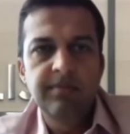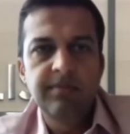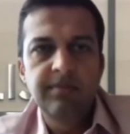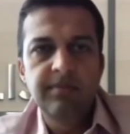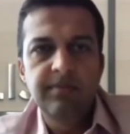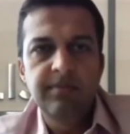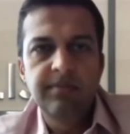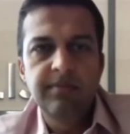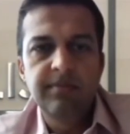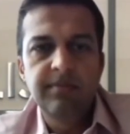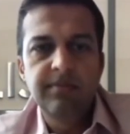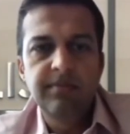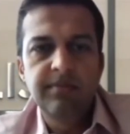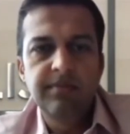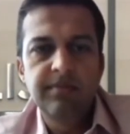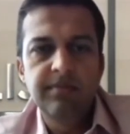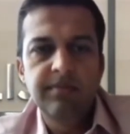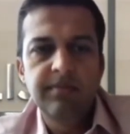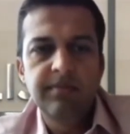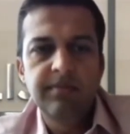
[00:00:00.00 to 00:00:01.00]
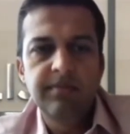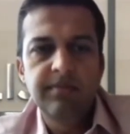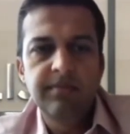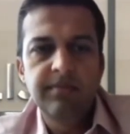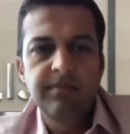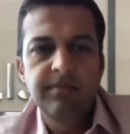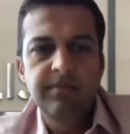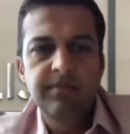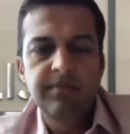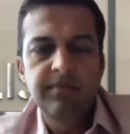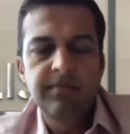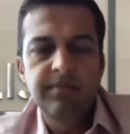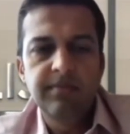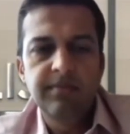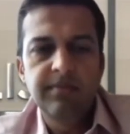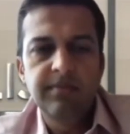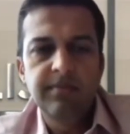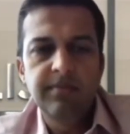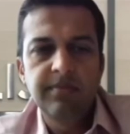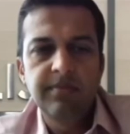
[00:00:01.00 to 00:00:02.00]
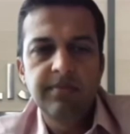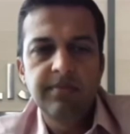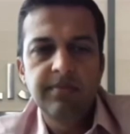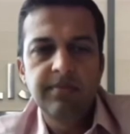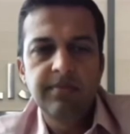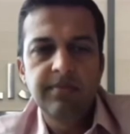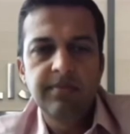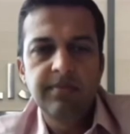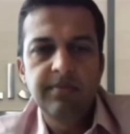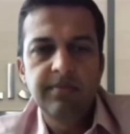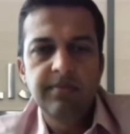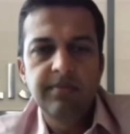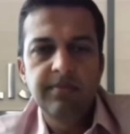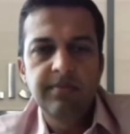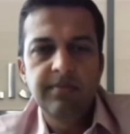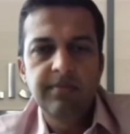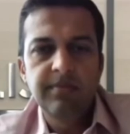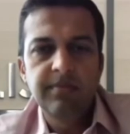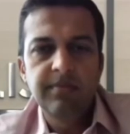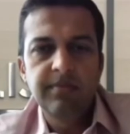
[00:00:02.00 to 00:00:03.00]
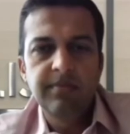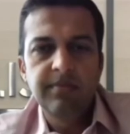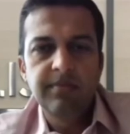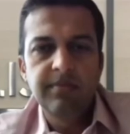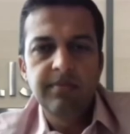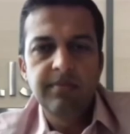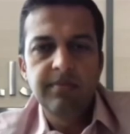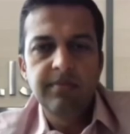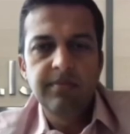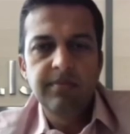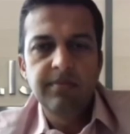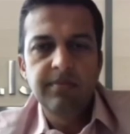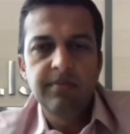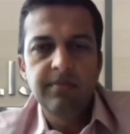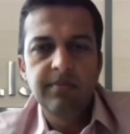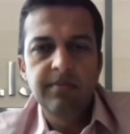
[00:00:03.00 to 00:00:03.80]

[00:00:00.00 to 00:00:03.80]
(silent)